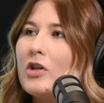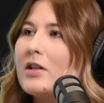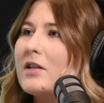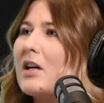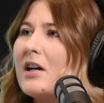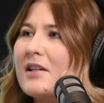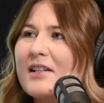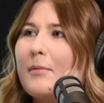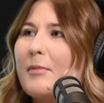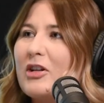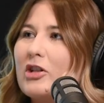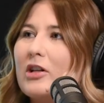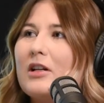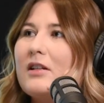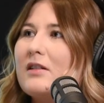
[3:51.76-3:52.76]
Just ask how
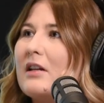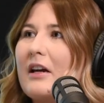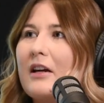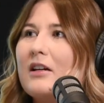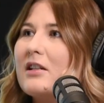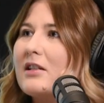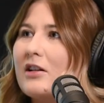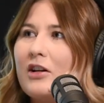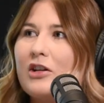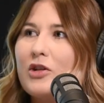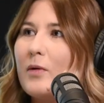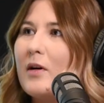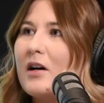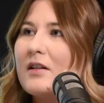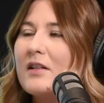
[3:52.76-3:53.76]
much it is. Like, it doesn't hurt
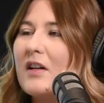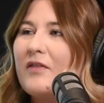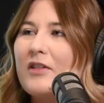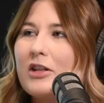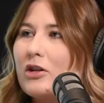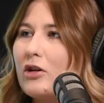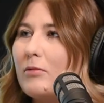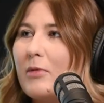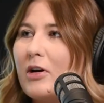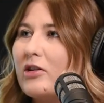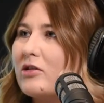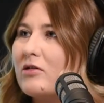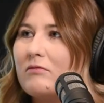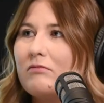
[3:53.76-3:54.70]
to ask. If it's too much.